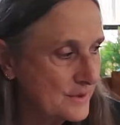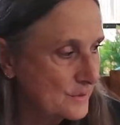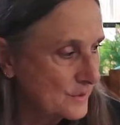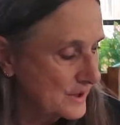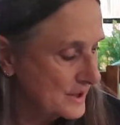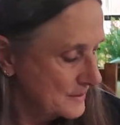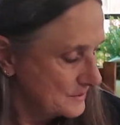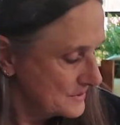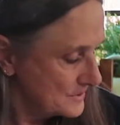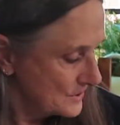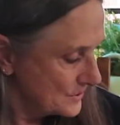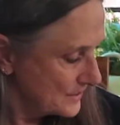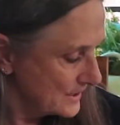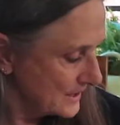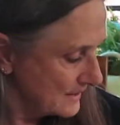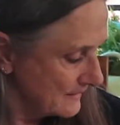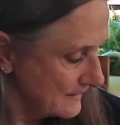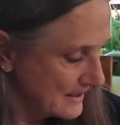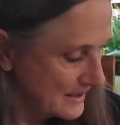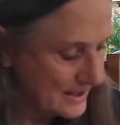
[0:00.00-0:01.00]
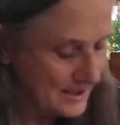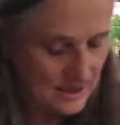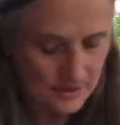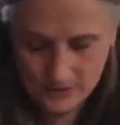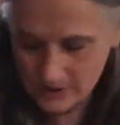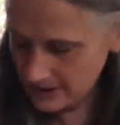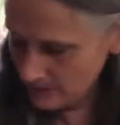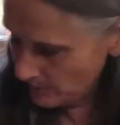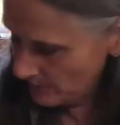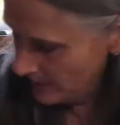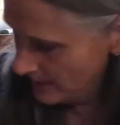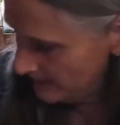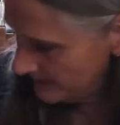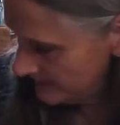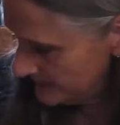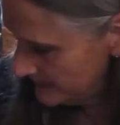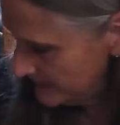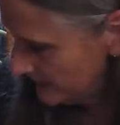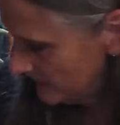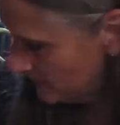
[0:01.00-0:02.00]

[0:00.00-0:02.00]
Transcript: on what I'm doing and then I create problems